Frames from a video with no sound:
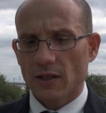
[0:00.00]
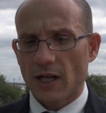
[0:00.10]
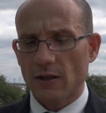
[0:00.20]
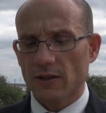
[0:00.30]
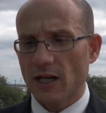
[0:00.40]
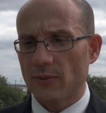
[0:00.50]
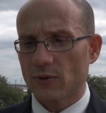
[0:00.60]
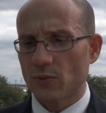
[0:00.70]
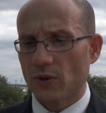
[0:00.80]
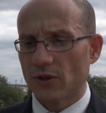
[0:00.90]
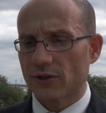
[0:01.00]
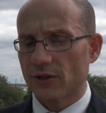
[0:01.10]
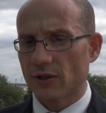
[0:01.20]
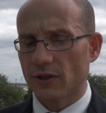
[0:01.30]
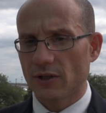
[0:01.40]
The outcomes was
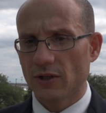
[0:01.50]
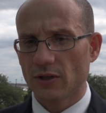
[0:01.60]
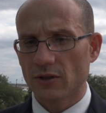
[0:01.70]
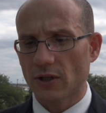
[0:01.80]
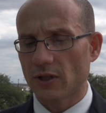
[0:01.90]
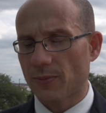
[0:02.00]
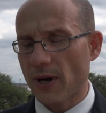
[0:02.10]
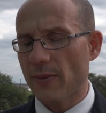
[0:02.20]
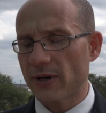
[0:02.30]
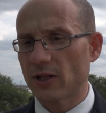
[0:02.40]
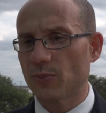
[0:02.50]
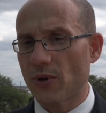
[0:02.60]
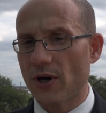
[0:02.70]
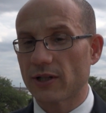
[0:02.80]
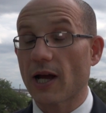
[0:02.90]
the primary
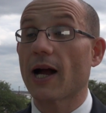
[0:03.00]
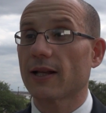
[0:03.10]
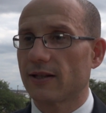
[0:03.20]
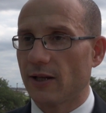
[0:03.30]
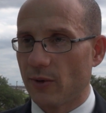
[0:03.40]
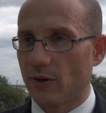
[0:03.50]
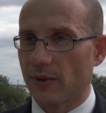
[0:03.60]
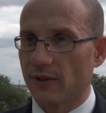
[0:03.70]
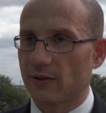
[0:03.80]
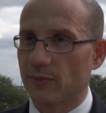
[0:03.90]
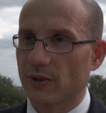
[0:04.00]
endpoint at the moment,